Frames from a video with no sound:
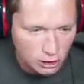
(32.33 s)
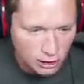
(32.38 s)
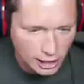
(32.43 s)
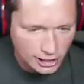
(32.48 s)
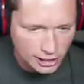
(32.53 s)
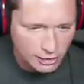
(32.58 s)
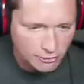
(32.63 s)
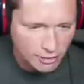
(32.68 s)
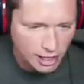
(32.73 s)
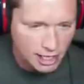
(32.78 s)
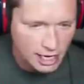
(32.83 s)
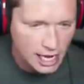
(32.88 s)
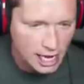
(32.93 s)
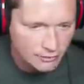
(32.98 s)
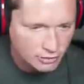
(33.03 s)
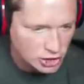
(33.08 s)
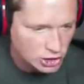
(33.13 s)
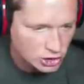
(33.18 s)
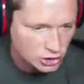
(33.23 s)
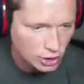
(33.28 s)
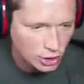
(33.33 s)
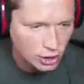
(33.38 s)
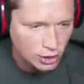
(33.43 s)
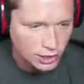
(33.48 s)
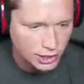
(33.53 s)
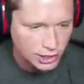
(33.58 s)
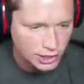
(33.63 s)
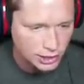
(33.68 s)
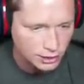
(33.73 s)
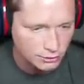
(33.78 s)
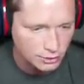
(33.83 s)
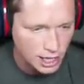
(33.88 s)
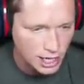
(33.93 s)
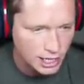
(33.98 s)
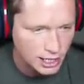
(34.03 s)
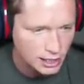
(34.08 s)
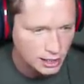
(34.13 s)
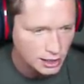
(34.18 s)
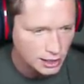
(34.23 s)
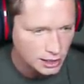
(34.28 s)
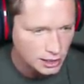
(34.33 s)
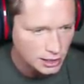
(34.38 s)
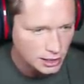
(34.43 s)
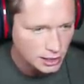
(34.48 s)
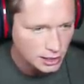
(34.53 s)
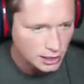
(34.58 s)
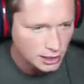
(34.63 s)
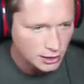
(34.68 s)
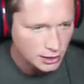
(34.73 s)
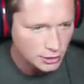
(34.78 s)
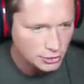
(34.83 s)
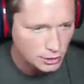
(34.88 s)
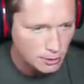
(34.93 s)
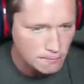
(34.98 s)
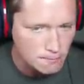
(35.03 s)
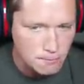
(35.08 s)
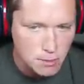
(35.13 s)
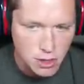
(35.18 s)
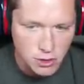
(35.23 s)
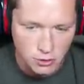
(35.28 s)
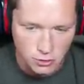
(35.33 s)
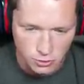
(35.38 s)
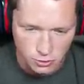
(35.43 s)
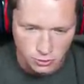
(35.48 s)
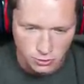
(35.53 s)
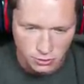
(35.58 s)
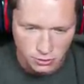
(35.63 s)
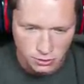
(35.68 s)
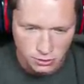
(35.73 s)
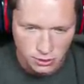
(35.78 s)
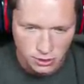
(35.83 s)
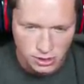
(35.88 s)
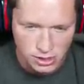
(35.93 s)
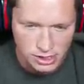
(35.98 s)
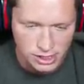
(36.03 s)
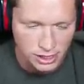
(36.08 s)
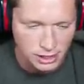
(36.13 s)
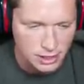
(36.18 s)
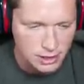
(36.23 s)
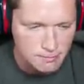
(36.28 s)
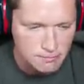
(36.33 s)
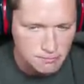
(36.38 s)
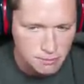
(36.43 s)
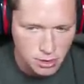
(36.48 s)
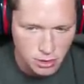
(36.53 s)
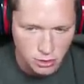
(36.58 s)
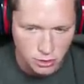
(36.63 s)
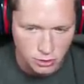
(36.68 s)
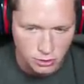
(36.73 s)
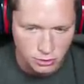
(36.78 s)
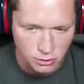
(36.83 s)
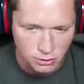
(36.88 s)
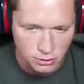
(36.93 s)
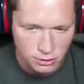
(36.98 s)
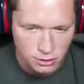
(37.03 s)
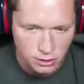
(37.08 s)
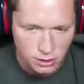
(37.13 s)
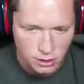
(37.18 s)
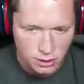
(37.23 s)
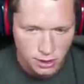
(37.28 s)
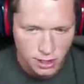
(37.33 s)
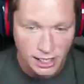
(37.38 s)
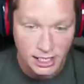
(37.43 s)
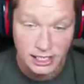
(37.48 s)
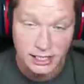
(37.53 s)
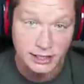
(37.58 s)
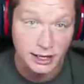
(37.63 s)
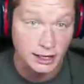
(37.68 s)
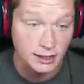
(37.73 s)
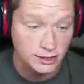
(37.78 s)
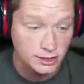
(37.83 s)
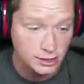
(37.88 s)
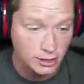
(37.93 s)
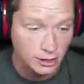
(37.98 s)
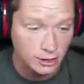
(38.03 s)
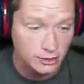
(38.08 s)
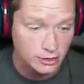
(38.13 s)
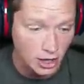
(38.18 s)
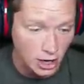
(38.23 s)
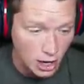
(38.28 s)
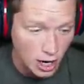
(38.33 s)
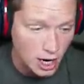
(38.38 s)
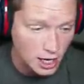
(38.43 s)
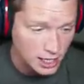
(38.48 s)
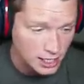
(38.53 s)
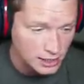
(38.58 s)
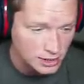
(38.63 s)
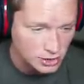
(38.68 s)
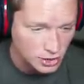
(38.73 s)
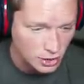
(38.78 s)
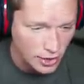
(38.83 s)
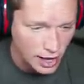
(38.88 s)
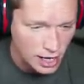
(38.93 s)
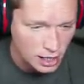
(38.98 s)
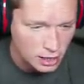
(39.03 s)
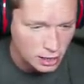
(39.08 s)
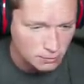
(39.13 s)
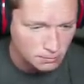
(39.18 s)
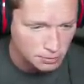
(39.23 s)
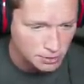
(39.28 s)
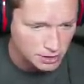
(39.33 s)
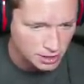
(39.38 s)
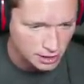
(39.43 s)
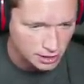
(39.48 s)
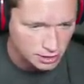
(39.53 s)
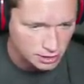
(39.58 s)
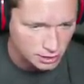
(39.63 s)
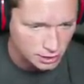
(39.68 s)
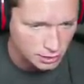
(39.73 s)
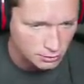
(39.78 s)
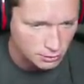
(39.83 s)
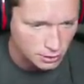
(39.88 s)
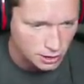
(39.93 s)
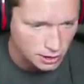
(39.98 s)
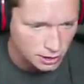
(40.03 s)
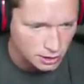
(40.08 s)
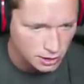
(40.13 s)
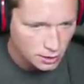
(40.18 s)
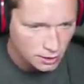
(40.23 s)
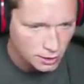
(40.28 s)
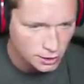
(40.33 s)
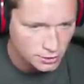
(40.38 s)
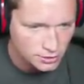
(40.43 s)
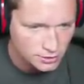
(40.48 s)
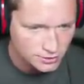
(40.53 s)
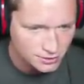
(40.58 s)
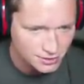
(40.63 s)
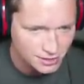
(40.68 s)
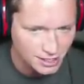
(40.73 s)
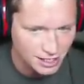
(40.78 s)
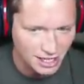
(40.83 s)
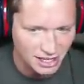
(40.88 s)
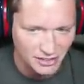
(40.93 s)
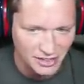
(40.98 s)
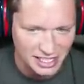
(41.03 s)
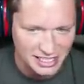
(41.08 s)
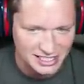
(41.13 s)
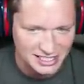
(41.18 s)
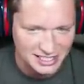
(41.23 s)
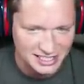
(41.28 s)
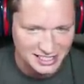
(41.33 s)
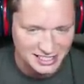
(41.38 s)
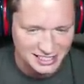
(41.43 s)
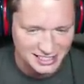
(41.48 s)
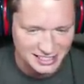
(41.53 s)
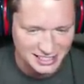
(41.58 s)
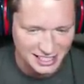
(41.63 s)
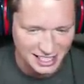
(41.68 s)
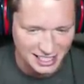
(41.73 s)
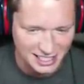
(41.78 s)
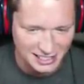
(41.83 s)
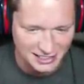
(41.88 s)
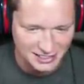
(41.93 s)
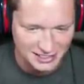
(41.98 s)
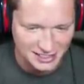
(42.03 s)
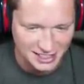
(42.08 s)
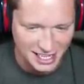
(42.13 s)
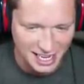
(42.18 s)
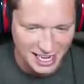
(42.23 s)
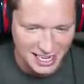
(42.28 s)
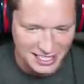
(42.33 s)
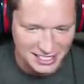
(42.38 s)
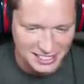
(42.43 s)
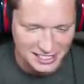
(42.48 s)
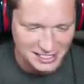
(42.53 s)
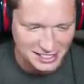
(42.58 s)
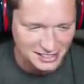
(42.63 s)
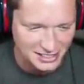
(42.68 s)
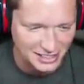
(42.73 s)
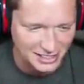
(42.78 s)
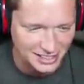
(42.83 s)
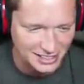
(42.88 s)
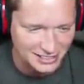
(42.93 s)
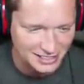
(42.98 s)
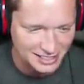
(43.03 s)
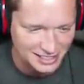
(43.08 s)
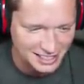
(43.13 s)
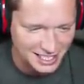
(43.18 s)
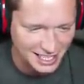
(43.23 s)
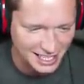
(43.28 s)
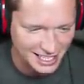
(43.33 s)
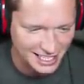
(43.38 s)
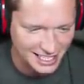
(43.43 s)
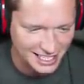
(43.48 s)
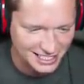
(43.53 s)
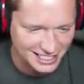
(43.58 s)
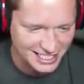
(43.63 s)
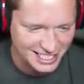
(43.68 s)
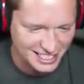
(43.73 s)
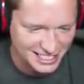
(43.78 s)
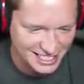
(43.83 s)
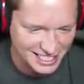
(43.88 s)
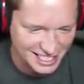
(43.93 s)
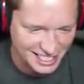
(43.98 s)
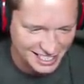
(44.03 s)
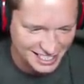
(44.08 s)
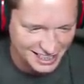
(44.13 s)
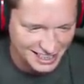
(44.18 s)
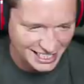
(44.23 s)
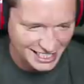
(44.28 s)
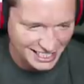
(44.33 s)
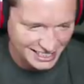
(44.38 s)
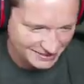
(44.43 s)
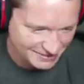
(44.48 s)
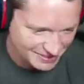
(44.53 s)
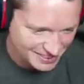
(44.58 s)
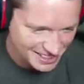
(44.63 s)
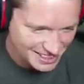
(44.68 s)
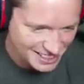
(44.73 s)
Like, they've got to have a star in here, right? There's a moon, sun and moon, and it's got stars on it, so that could potentially work. There's, oh, that's kind of a hazy star. That's kind of lame.